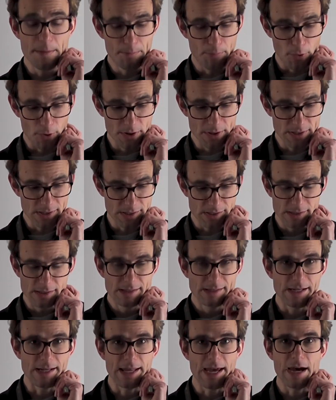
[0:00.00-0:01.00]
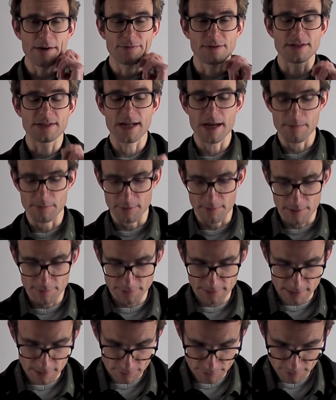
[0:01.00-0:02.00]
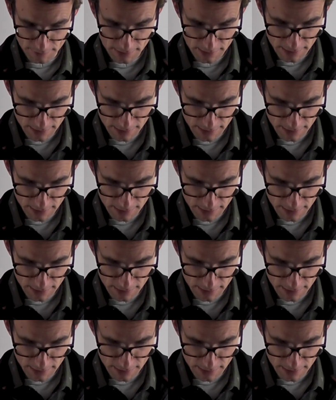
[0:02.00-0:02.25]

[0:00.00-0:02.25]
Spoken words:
points that have the same derivative.